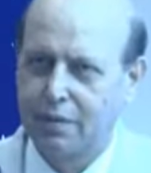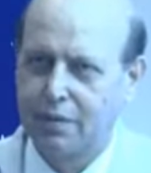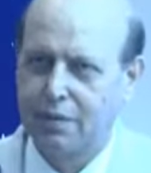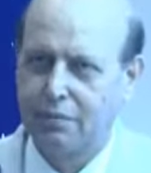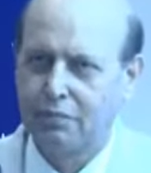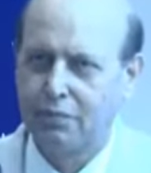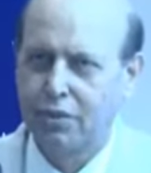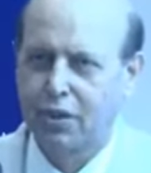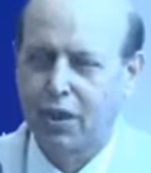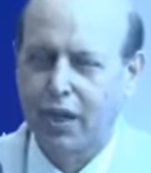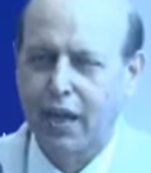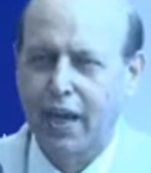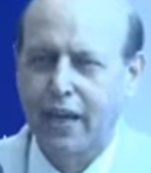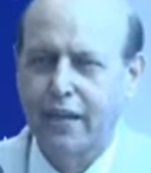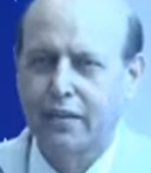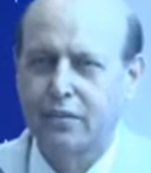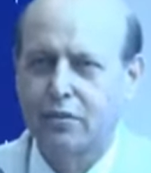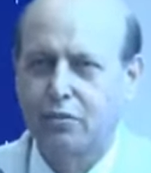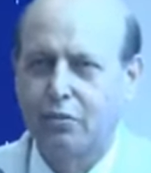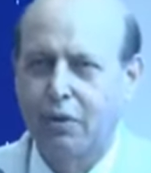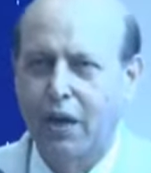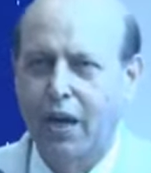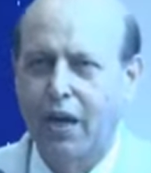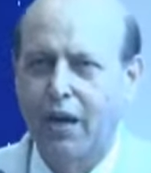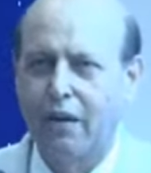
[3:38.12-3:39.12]
would like
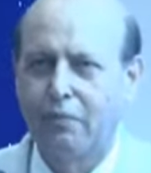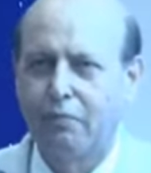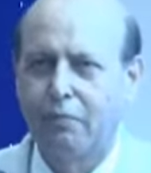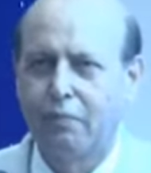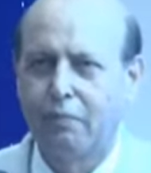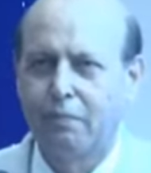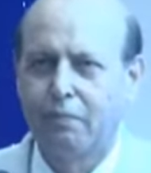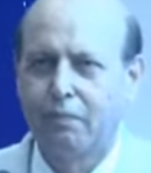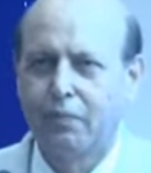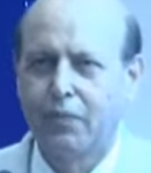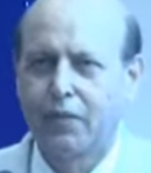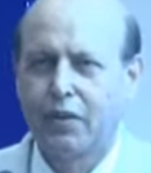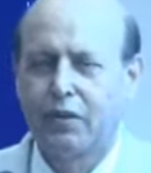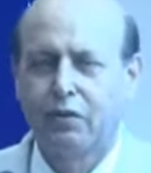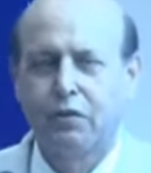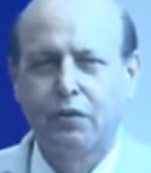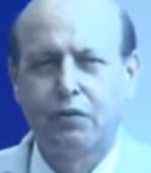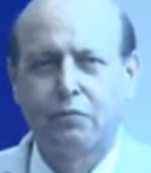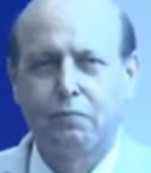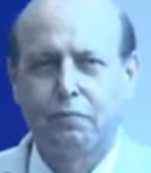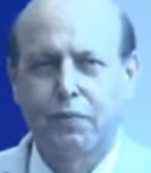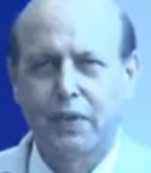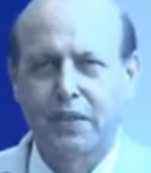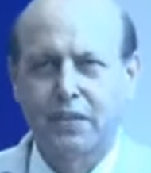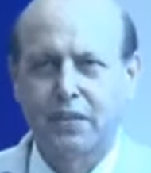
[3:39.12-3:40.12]
to have
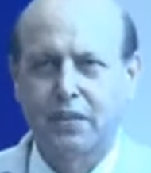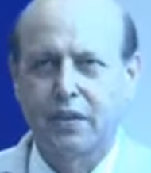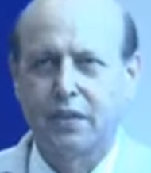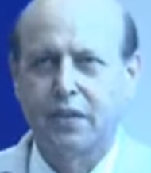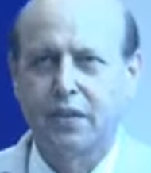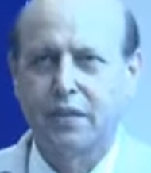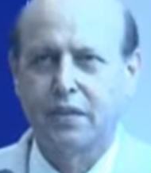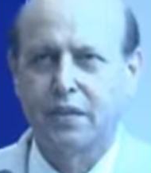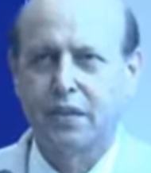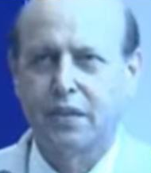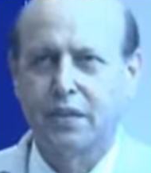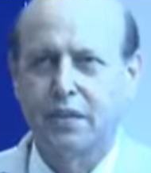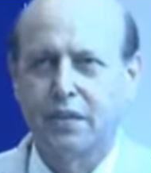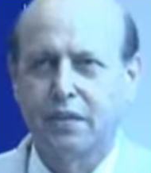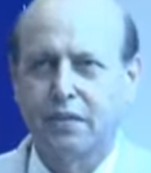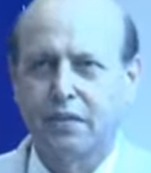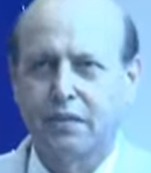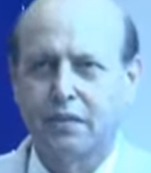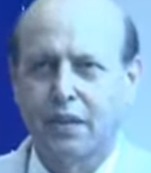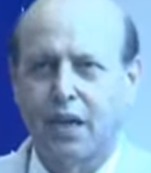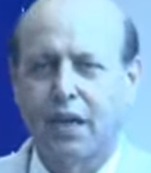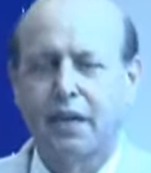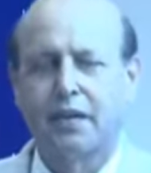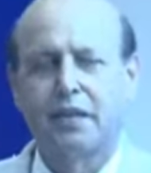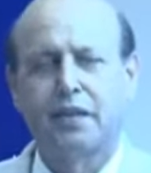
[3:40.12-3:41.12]
good facilities,
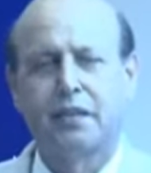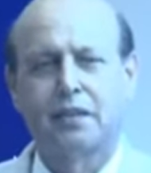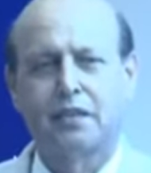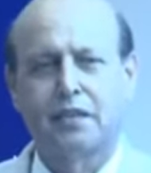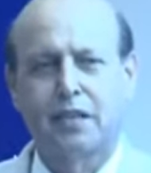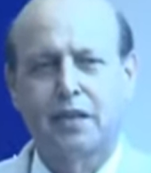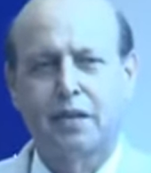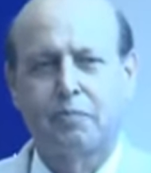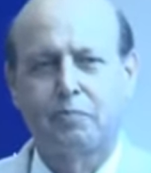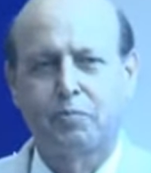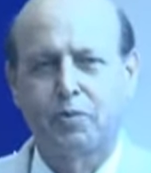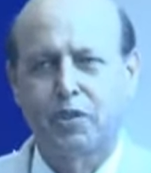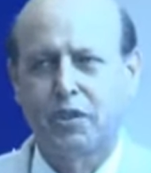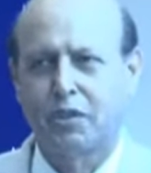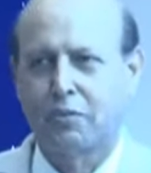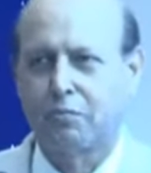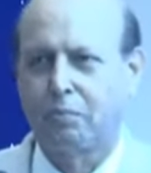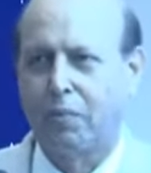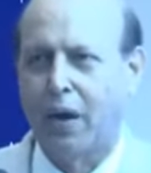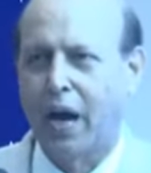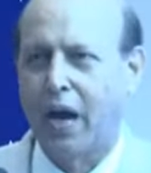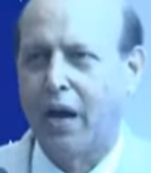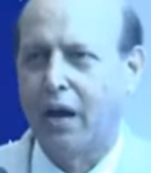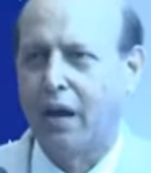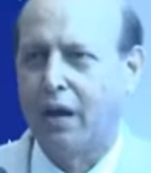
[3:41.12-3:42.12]
uninterrupted
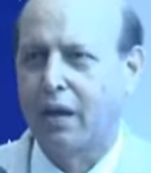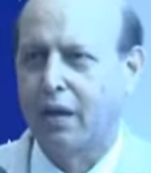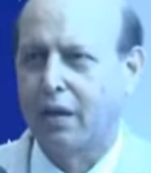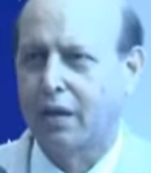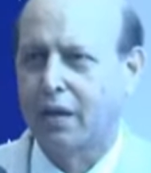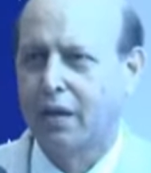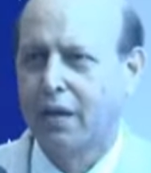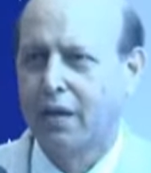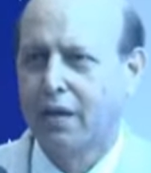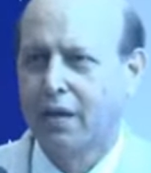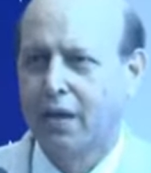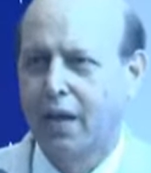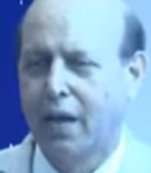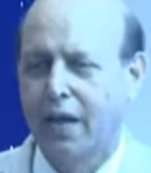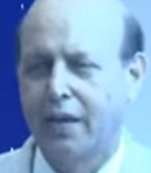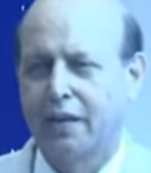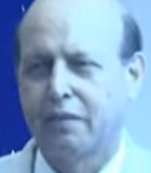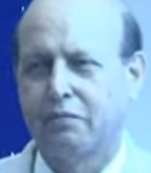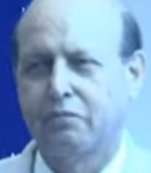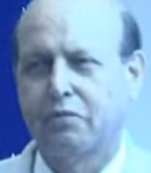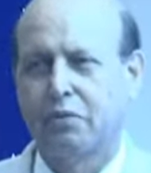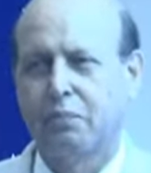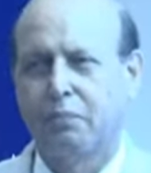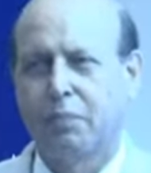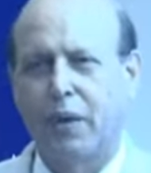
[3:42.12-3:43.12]
power, and
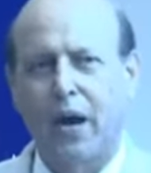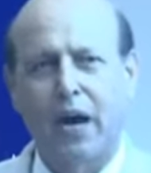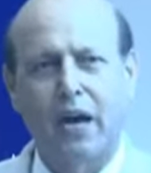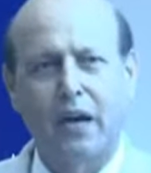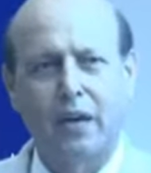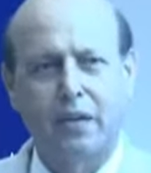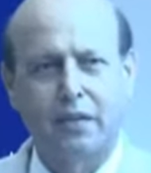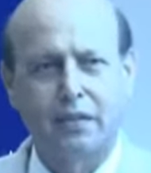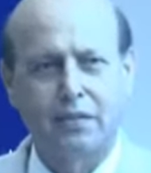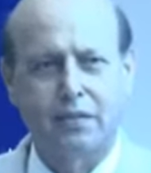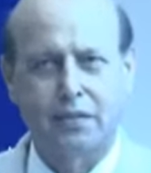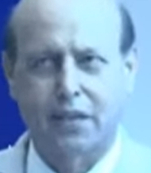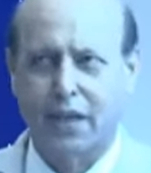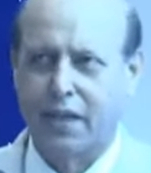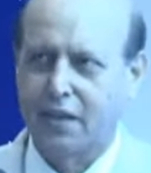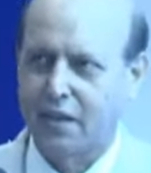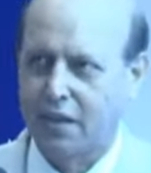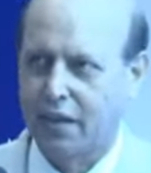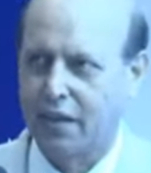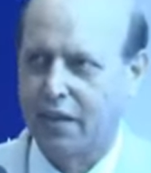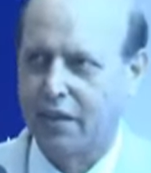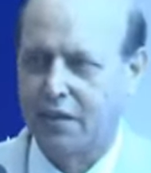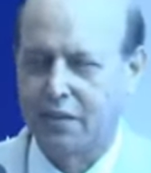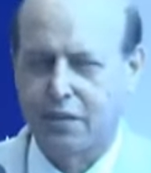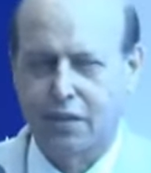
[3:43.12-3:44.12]
if the power is
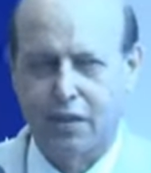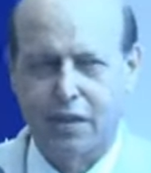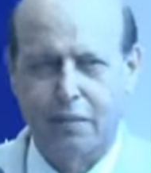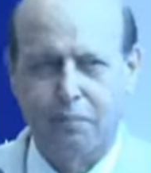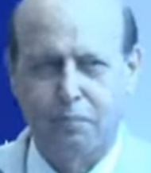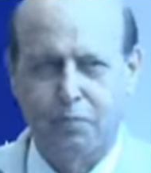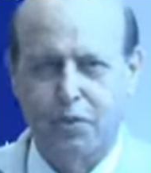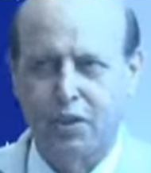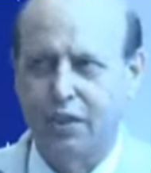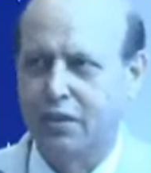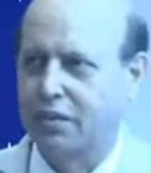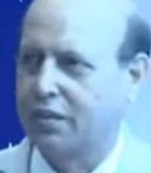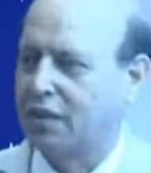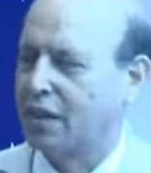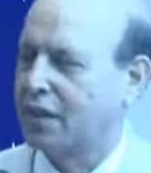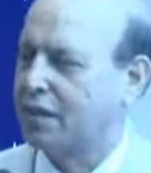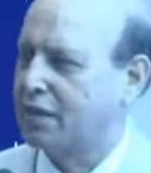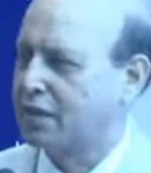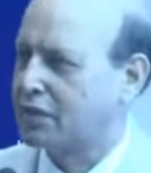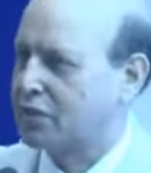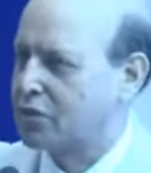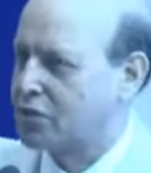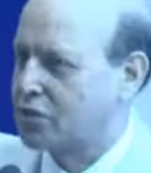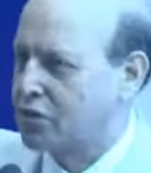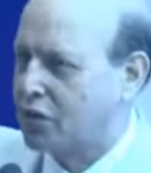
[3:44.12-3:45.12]
getting interrupted, then
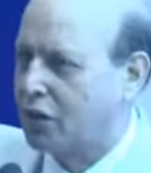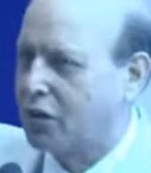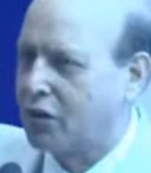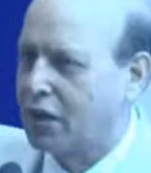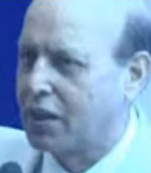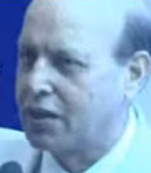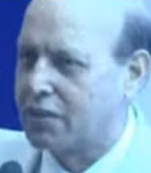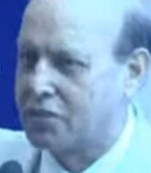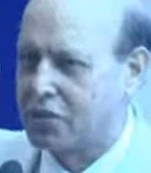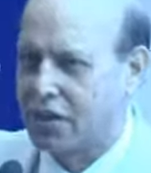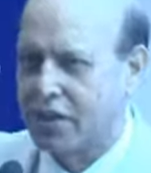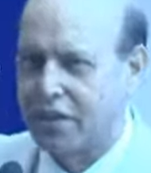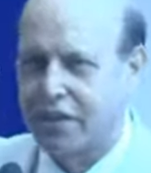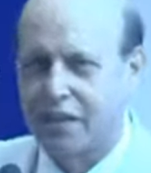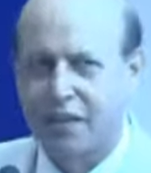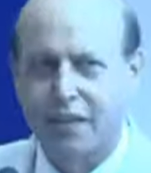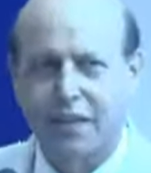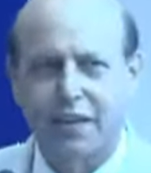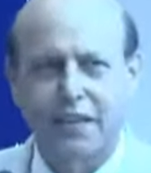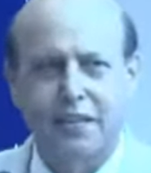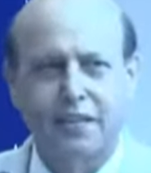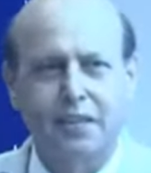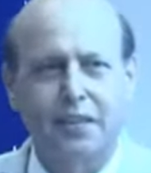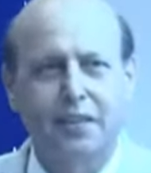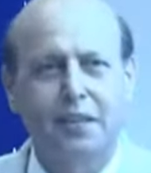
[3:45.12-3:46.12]
install a
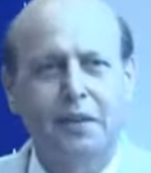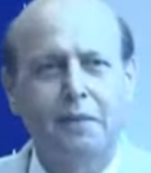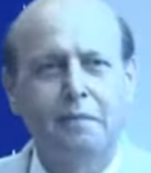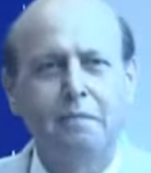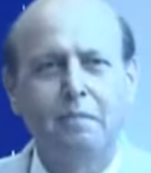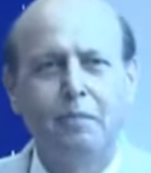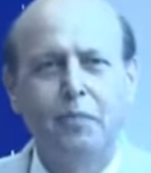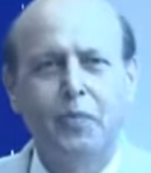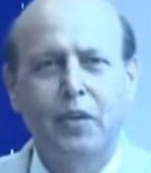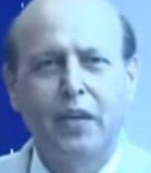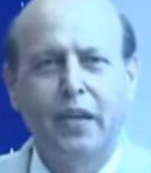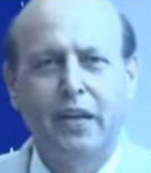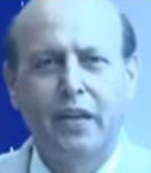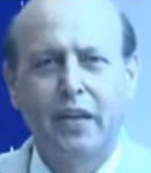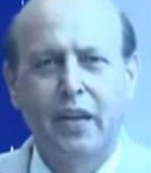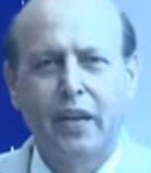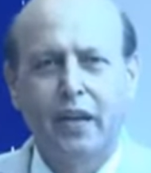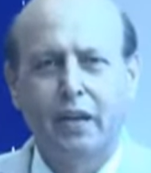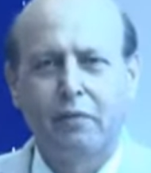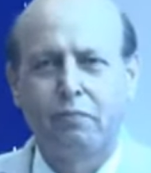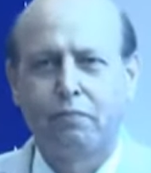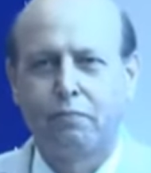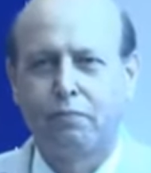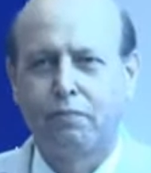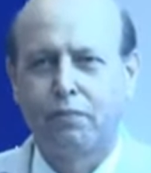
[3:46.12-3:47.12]
generator.
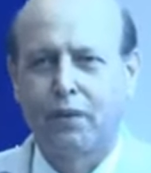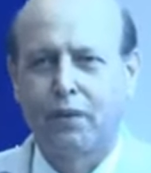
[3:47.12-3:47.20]
If